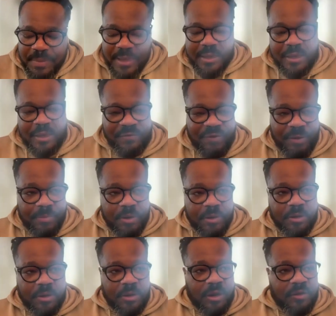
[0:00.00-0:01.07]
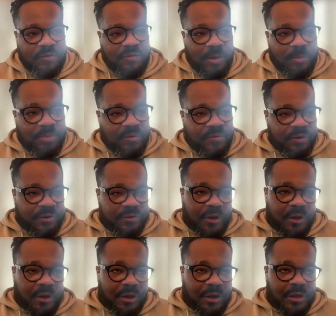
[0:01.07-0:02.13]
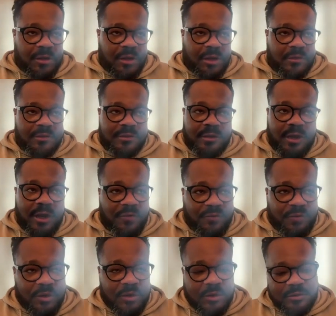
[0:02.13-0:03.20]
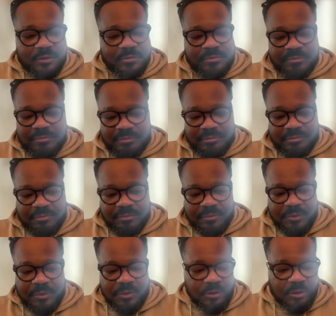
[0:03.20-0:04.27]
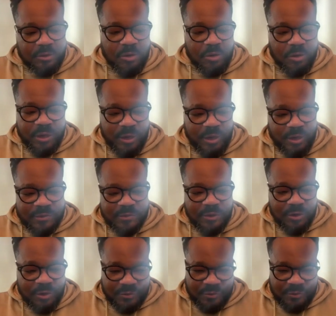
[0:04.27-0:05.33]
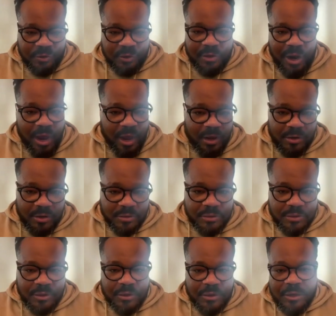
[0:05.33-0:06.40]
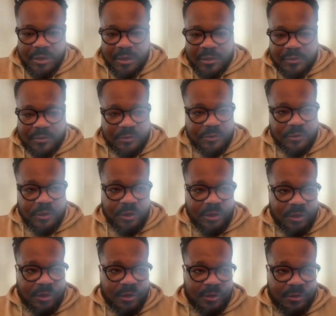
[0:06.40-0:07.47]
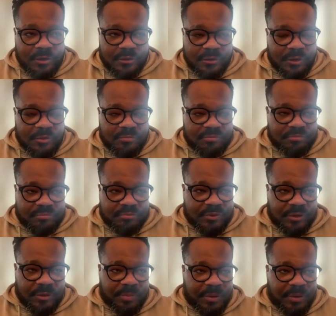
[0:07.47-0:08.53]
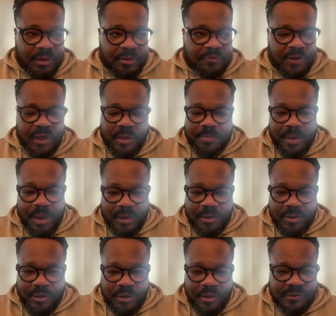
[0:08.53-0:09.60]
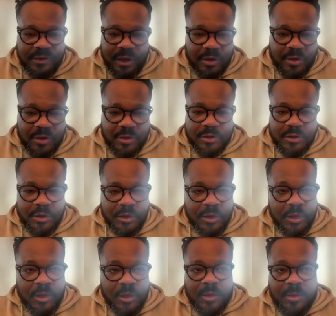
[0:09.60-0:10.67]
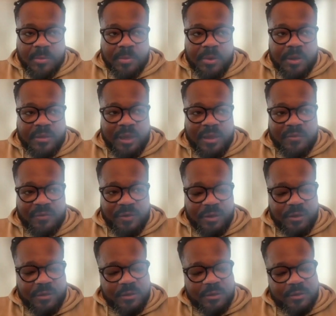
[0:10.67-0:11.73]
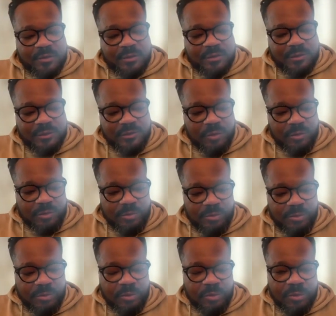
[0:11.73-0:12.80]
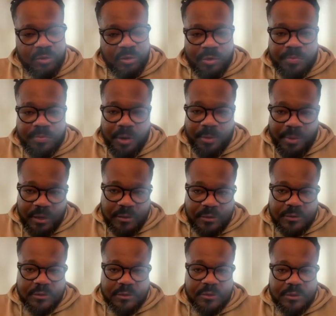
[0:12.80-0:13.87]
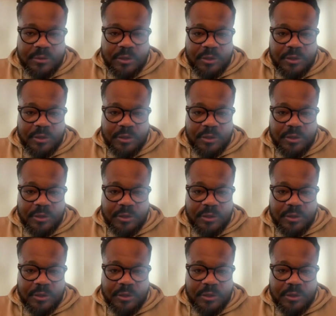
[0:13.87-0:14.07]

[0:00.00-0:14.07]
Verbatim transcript: me if I'm a, if I play for Scotland, I say I think it okay they lost against Ireland. They they they play very bad against Ireland, but I think this, this is a good moment